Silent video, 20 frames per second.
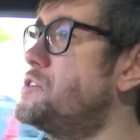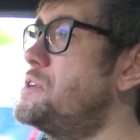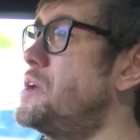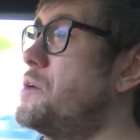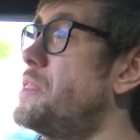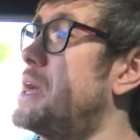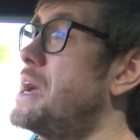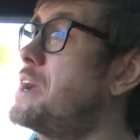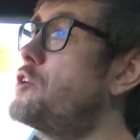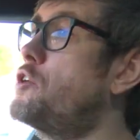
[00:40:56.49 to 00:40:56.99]
Now
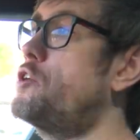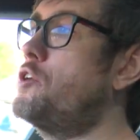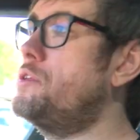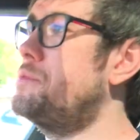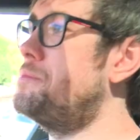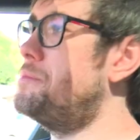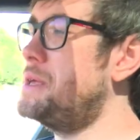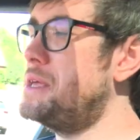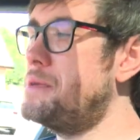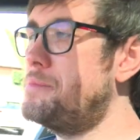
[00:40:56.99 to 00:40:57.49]
that
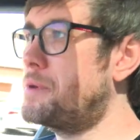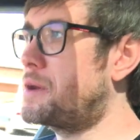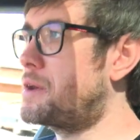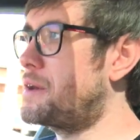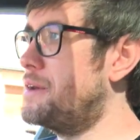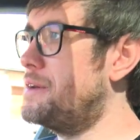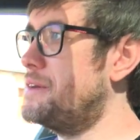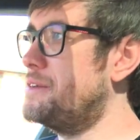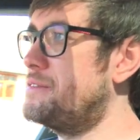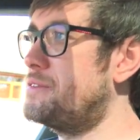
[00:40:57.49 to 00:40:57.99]
could be
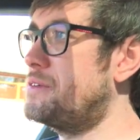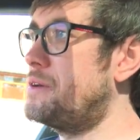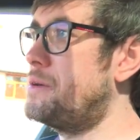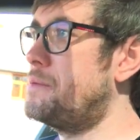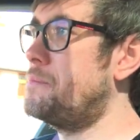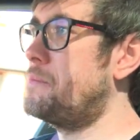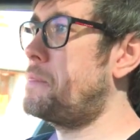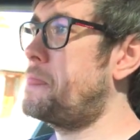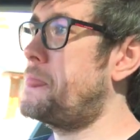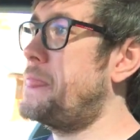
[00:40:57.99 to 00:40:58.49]
because
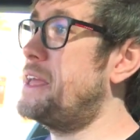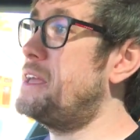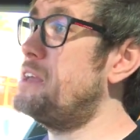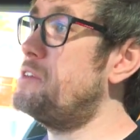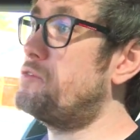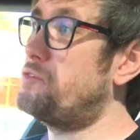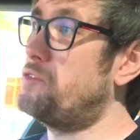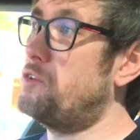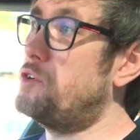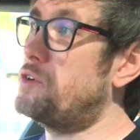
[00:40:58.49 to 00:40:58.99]
he's
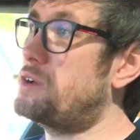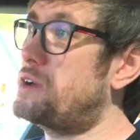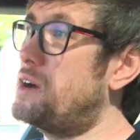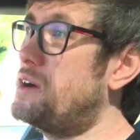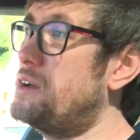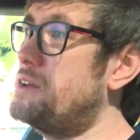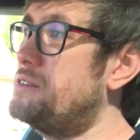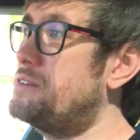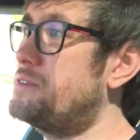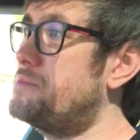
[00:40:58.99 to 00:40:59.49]
fought
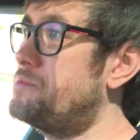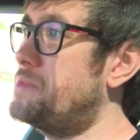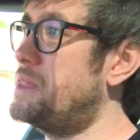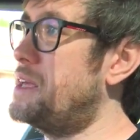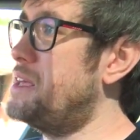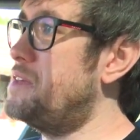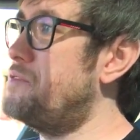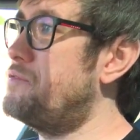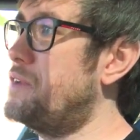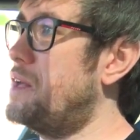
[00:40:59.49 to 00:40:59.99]
guys that
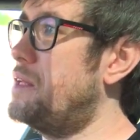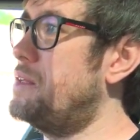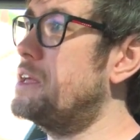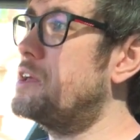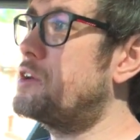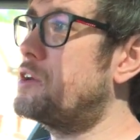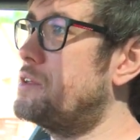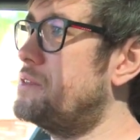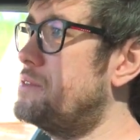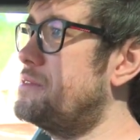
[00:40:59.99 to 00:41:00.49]
he felt he
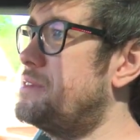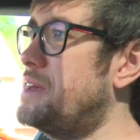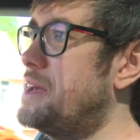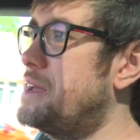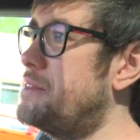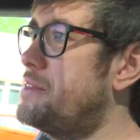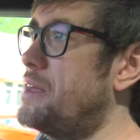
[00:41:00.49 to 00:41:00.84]
couldn't take